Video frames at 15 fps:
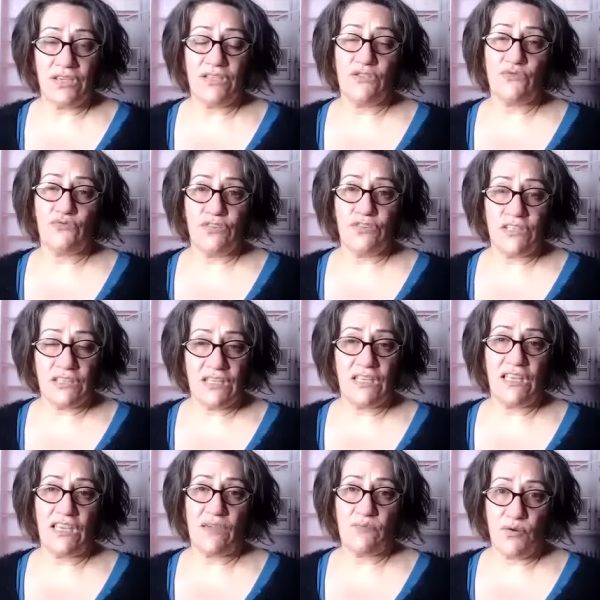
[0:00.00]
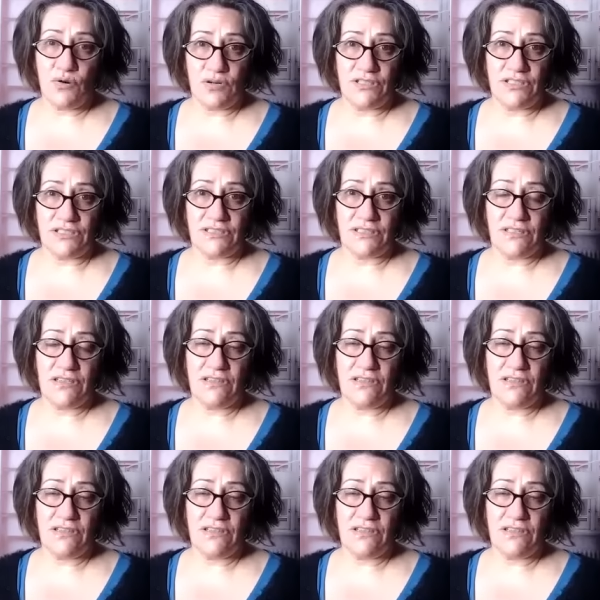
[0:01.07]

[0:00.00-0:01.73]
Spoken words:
is really important.